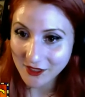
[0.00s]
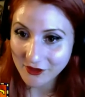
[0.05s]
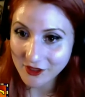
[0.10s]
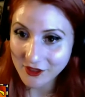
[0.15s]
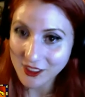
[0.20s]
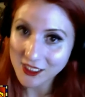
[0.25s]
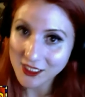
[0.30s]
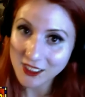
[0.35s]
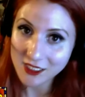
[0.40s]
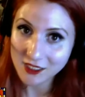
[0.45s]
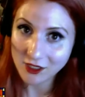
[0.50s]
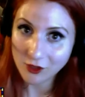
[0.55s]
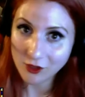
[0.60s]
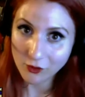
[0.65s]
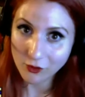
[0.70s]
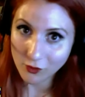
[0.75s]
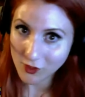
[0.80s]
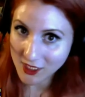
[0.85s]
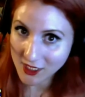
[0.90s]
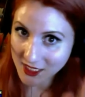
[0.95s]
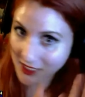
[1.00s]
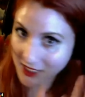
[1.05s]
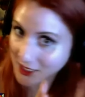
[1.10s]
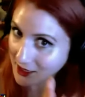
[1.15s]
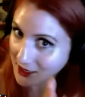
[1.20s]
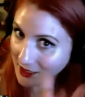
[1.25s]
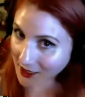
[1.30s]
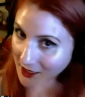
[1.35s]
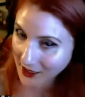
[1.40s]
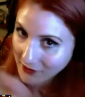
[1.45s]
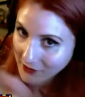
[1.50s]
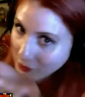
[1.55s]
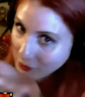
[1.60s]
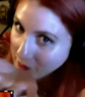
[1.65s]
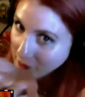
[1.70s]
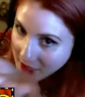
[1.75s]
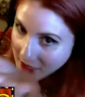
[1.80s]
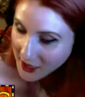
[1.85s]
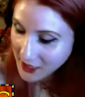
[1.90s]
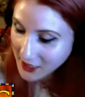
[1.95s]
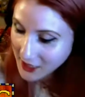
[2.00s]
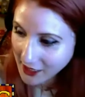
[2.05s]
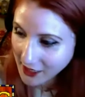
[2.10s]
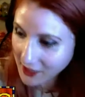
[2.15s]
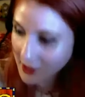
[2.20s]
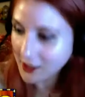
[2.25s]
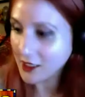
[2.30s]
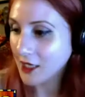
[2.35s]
This is our resident Liverpudlian,